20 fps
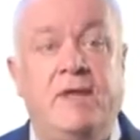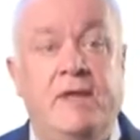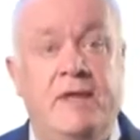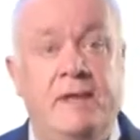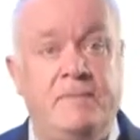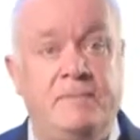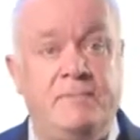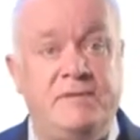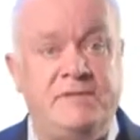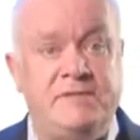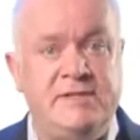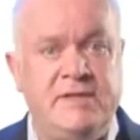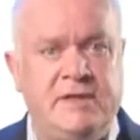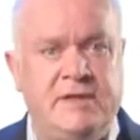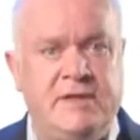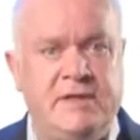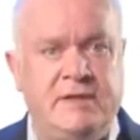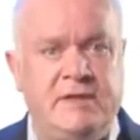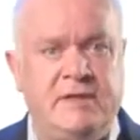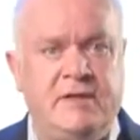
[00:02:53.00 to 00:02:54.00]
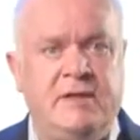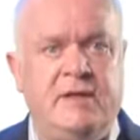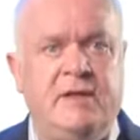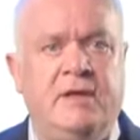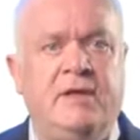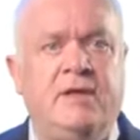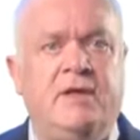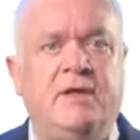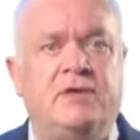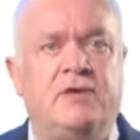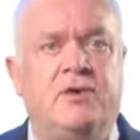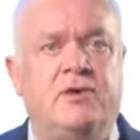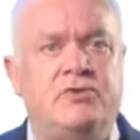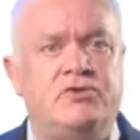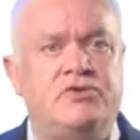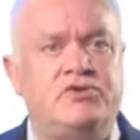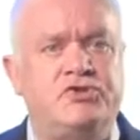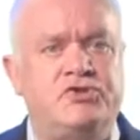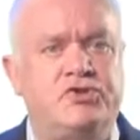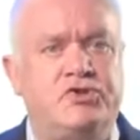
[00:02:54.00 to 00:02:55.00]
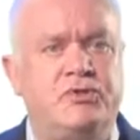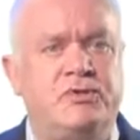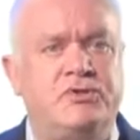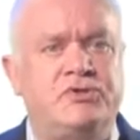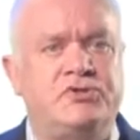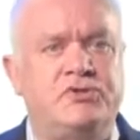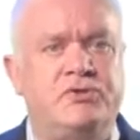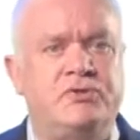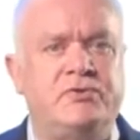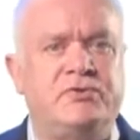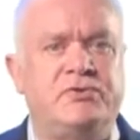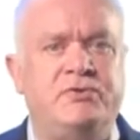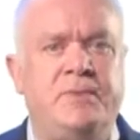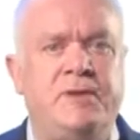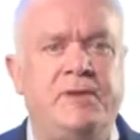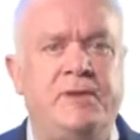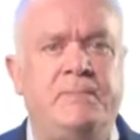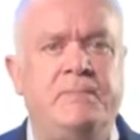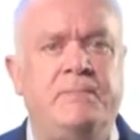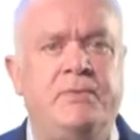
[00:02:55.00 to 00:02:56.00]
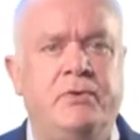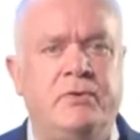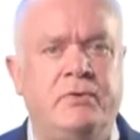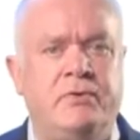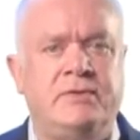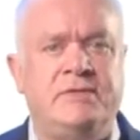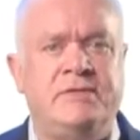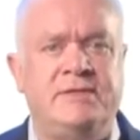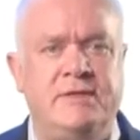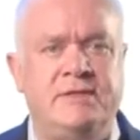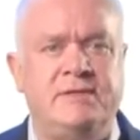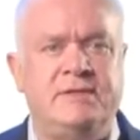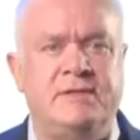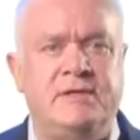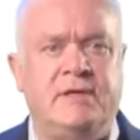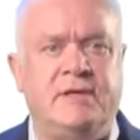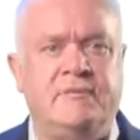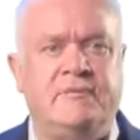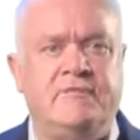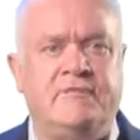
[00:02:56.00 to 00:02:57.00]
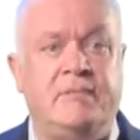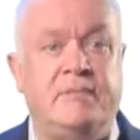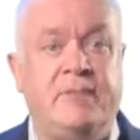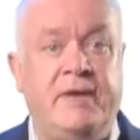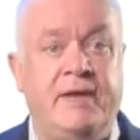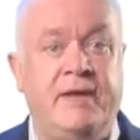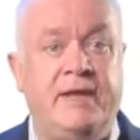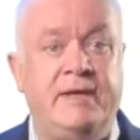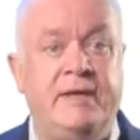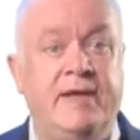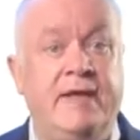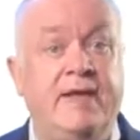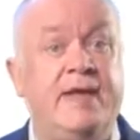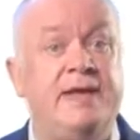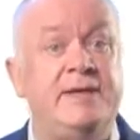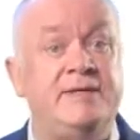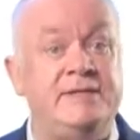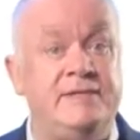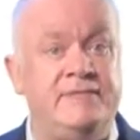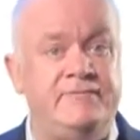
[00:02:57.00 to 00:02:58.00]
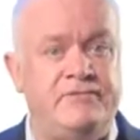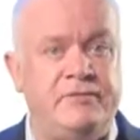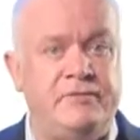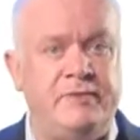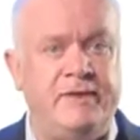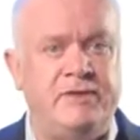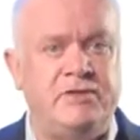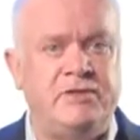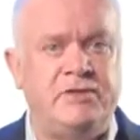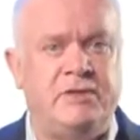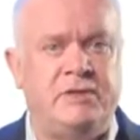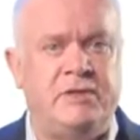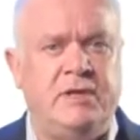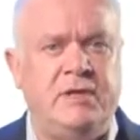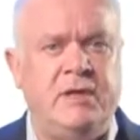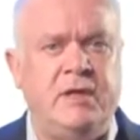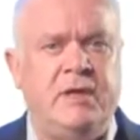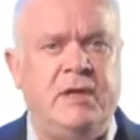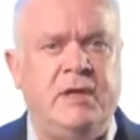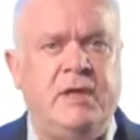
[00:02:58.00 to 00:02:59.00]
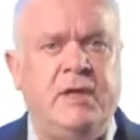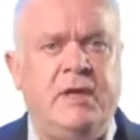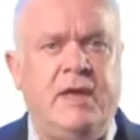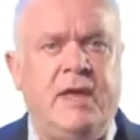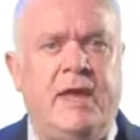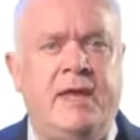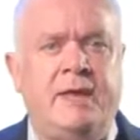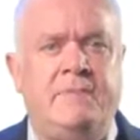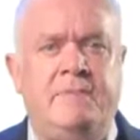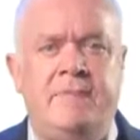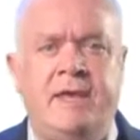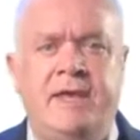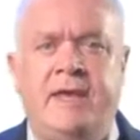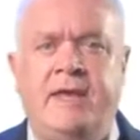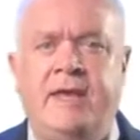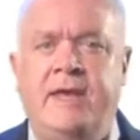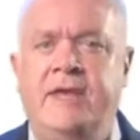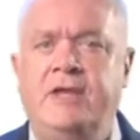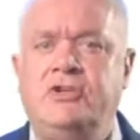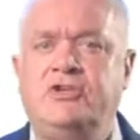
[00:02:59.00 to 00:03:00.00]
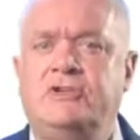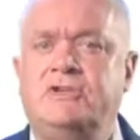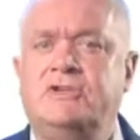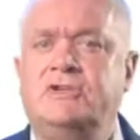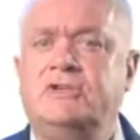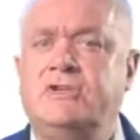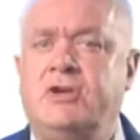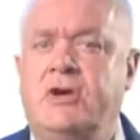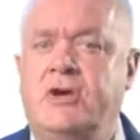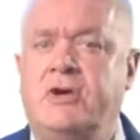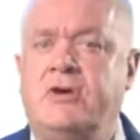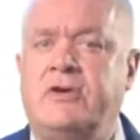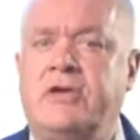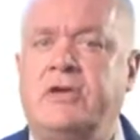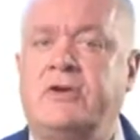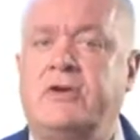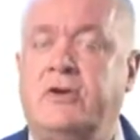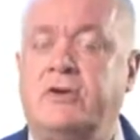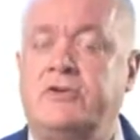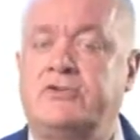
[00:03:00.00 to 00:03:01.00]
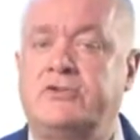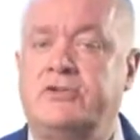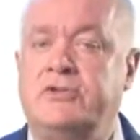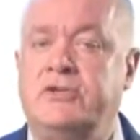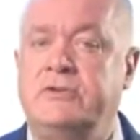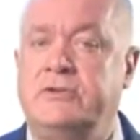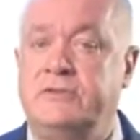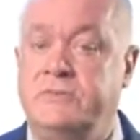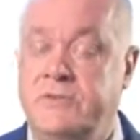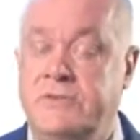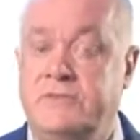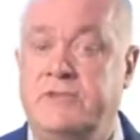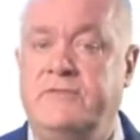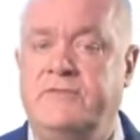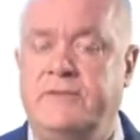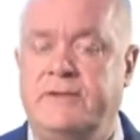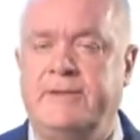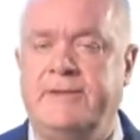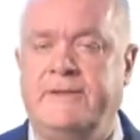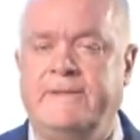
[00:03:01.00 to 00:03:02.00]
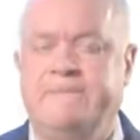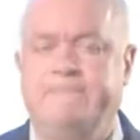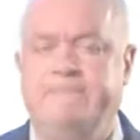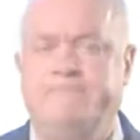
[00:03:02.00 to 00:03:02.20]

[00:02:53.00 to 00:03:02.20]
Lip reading: In particular, COX-2 is thought to be an important enzyme for pain and inflammation, and many agents target COX-2 specifically.